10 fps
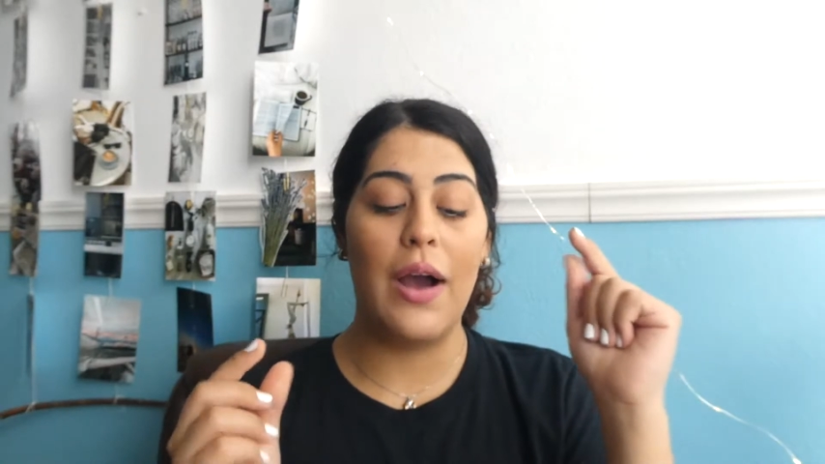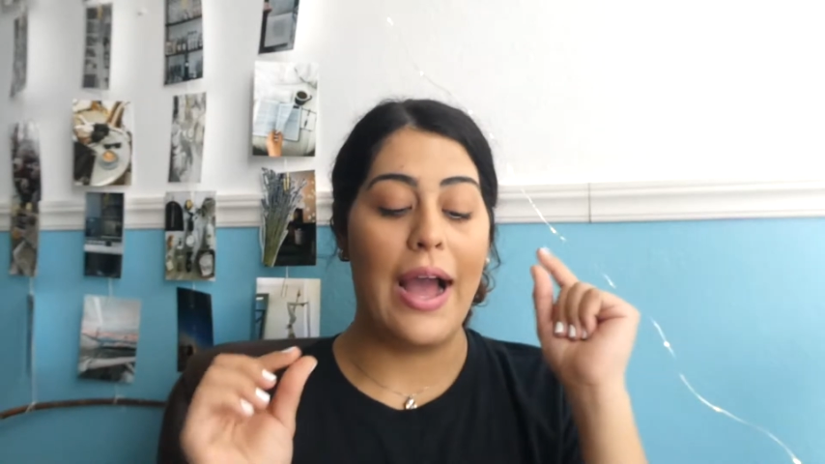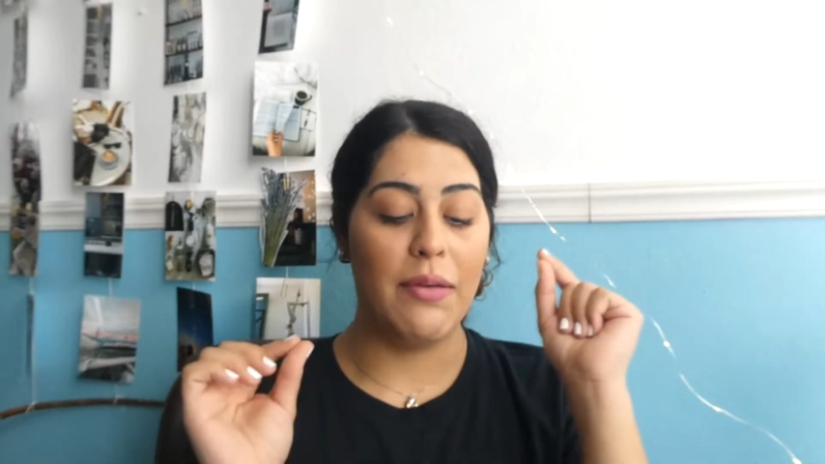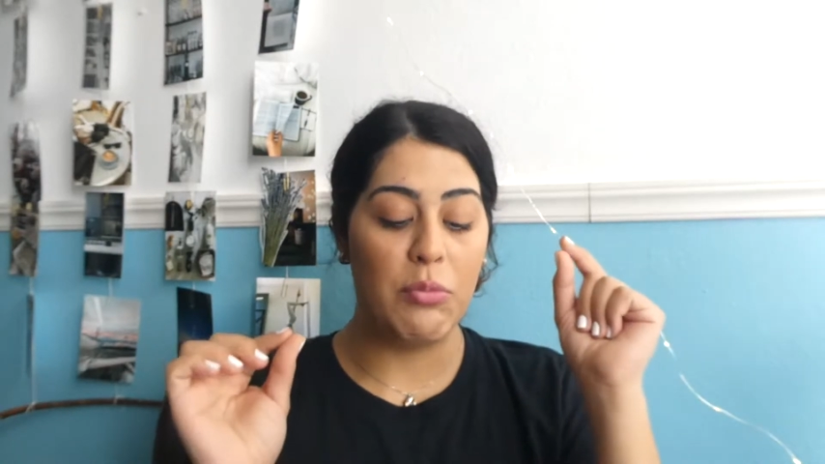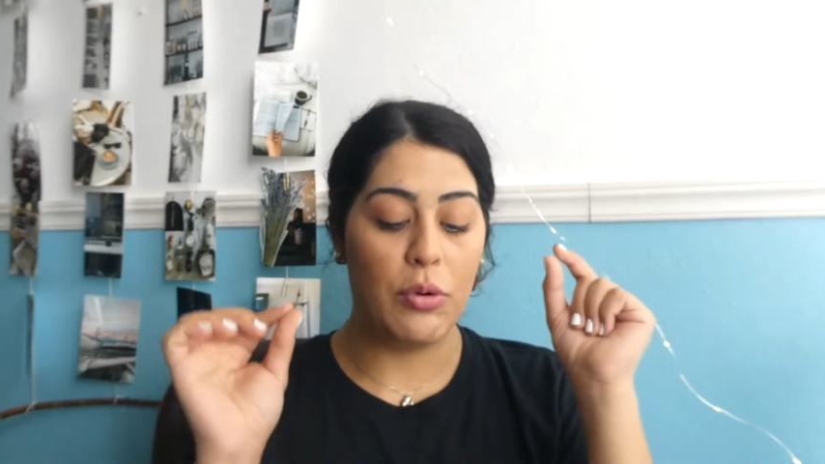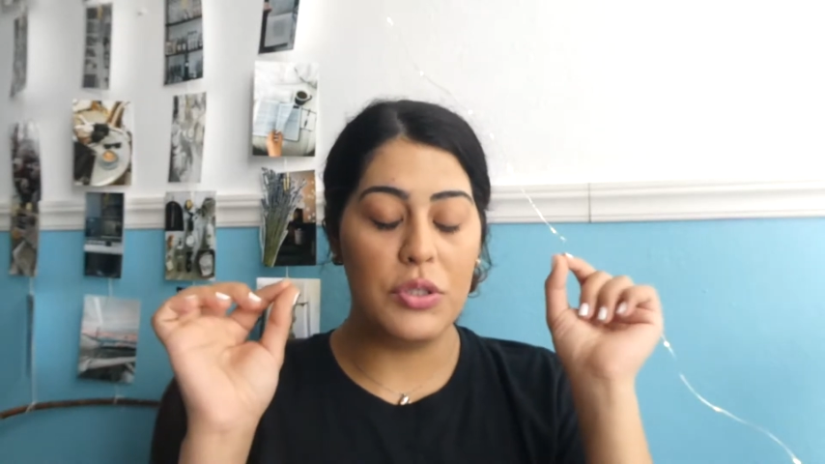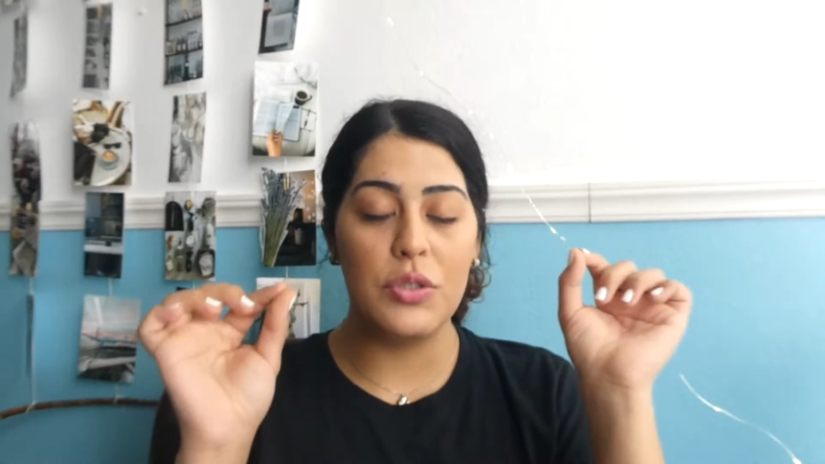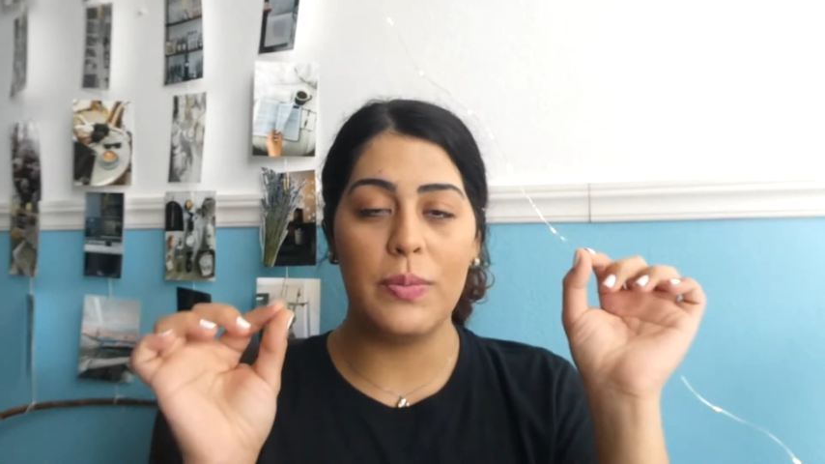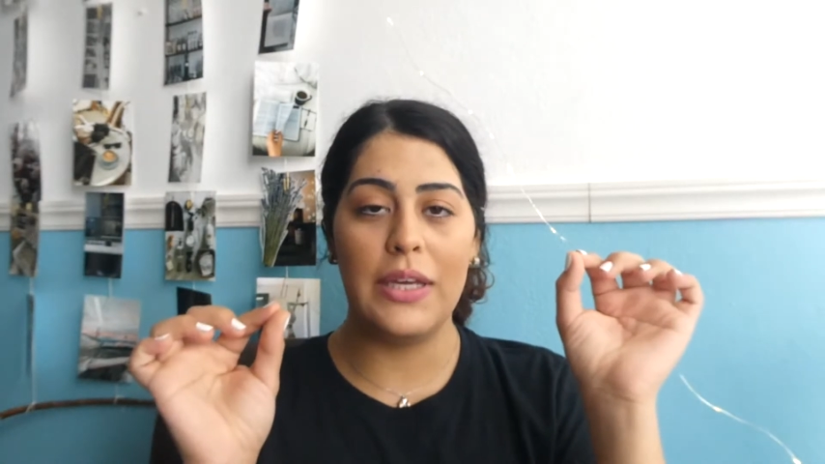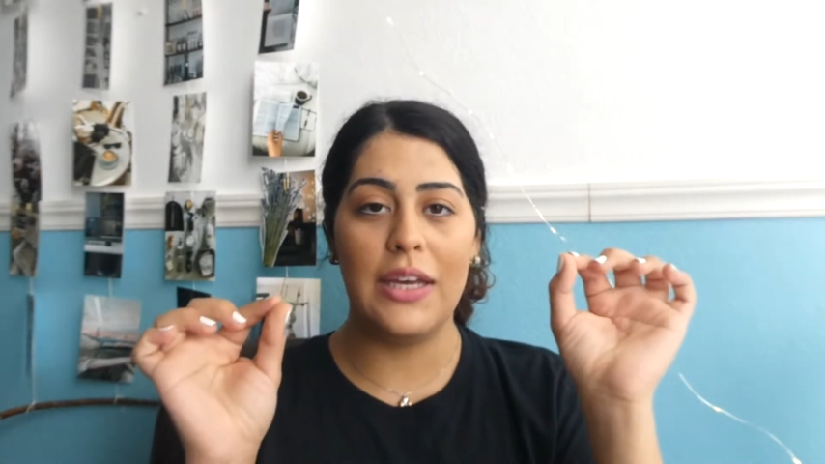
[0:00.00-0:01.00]
I'm going
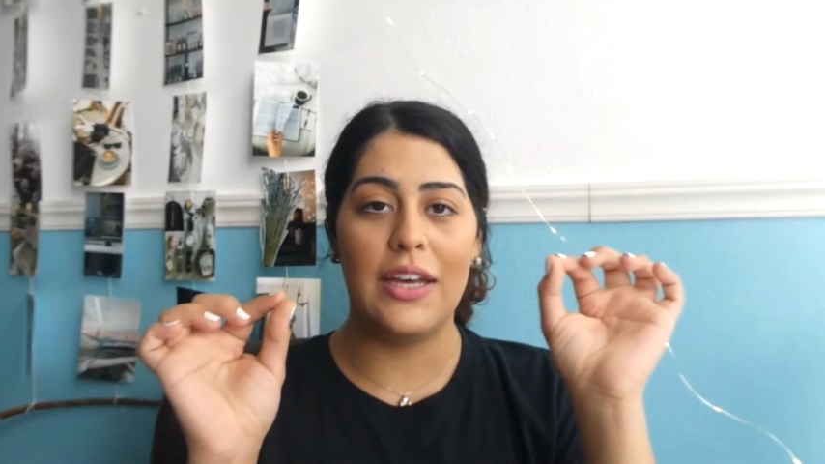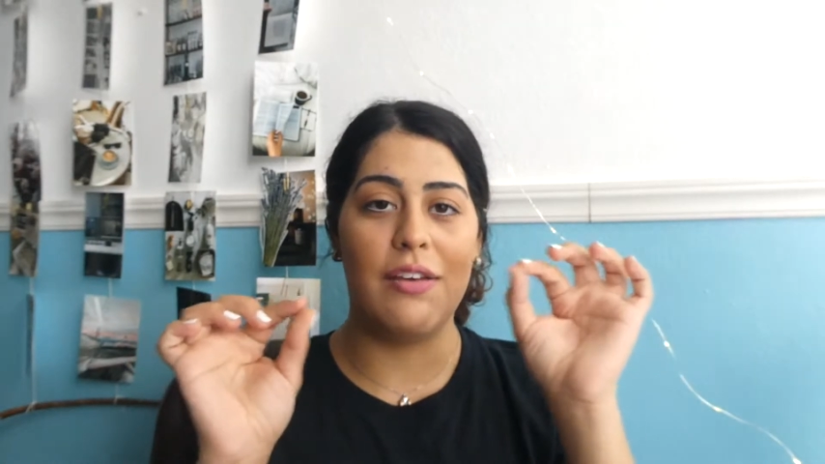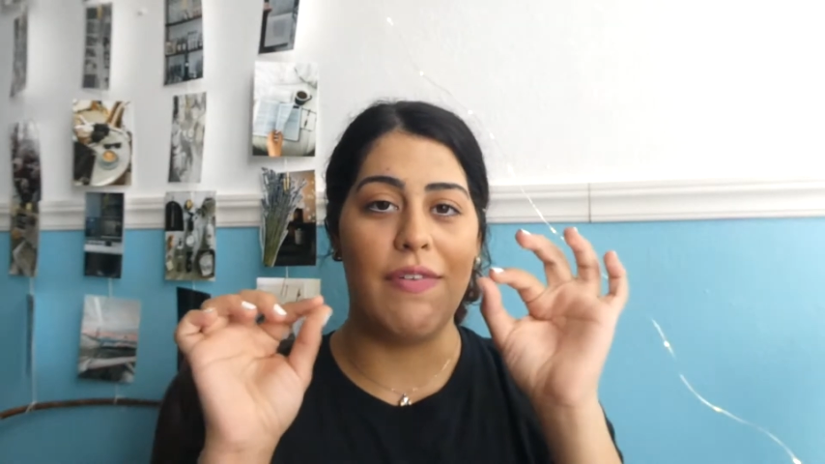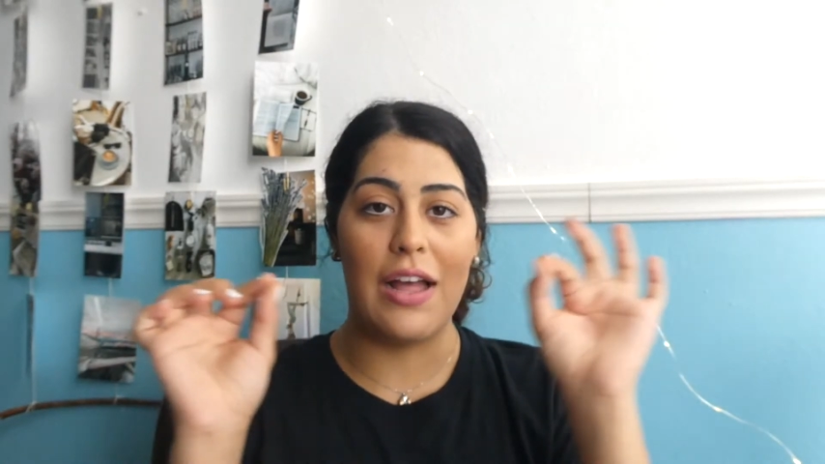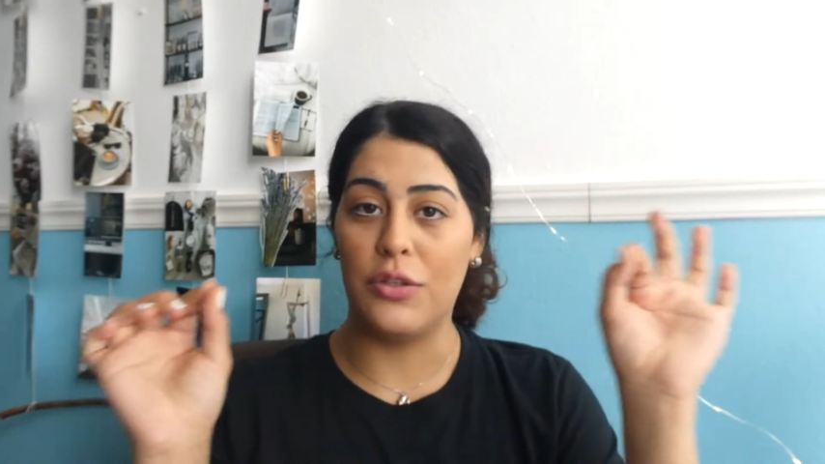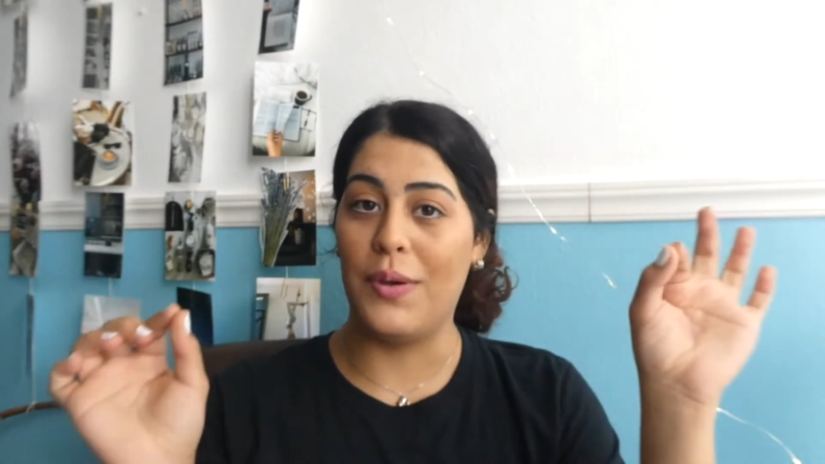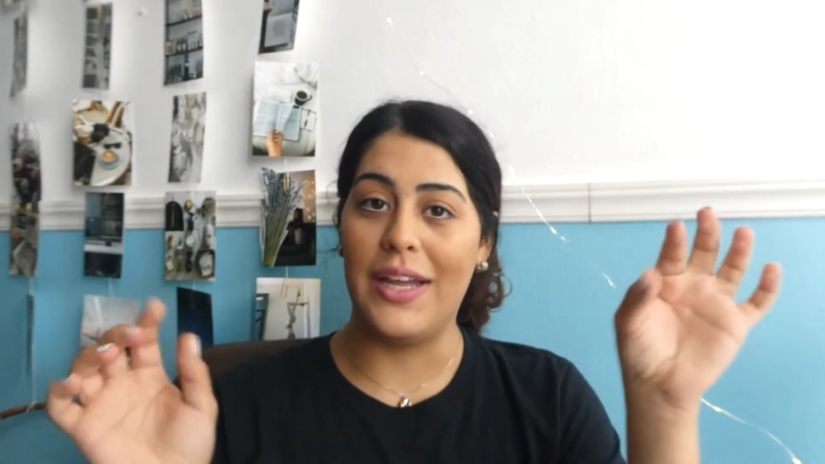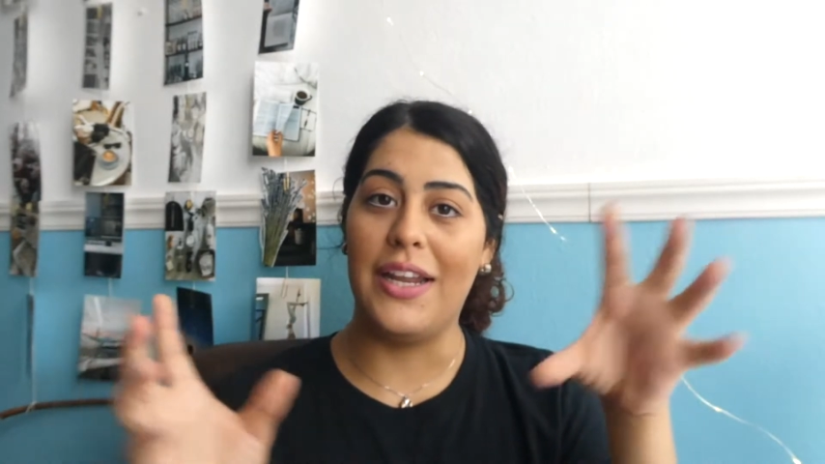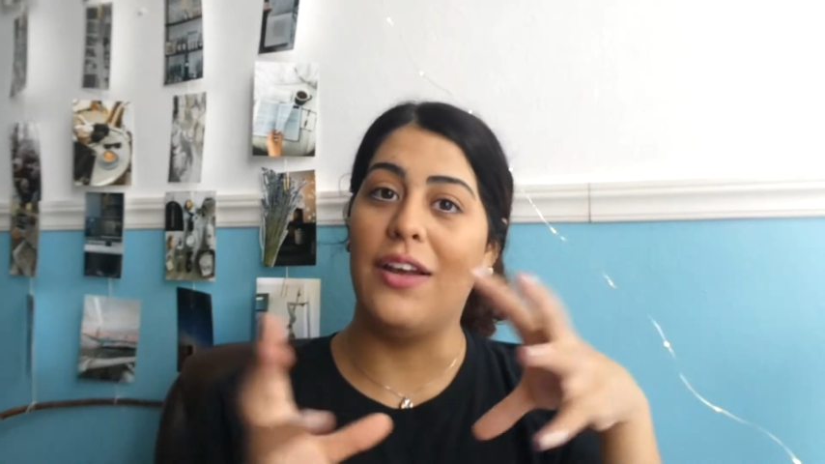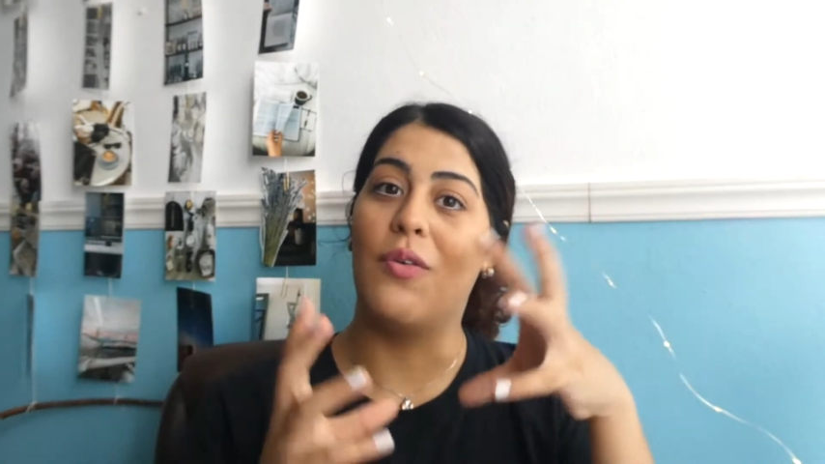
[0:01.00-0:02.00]
to be
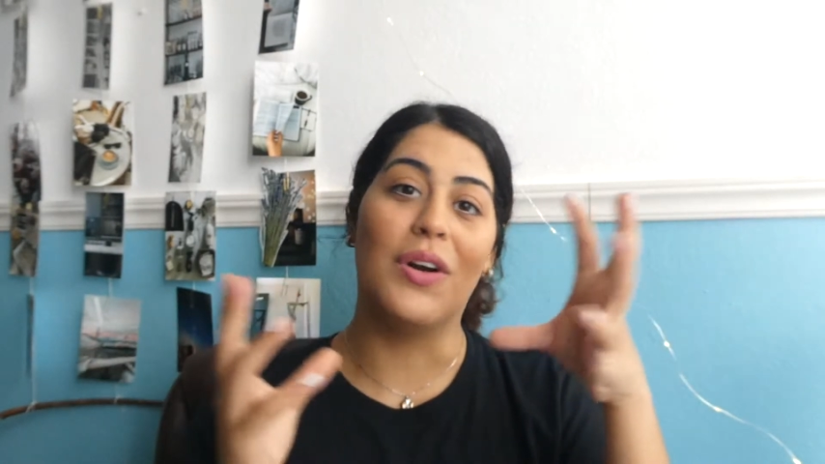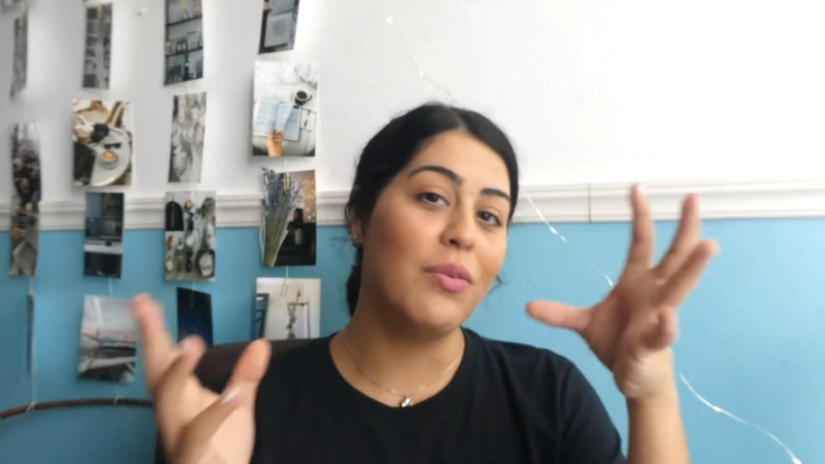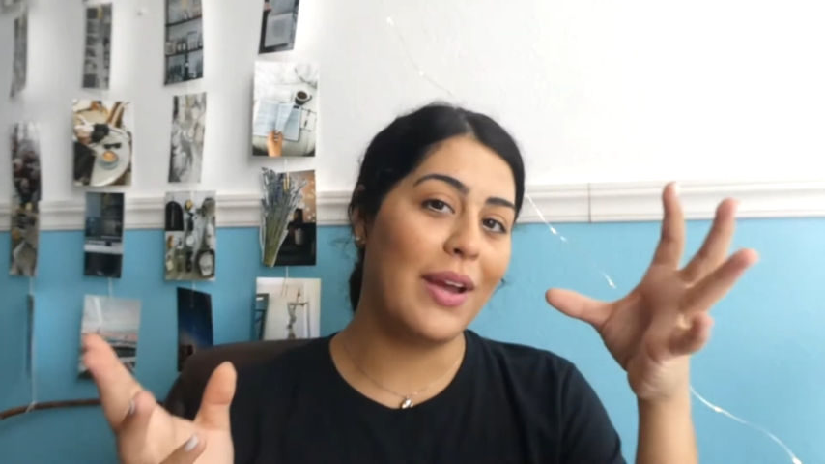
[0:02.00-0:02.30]
evaluating or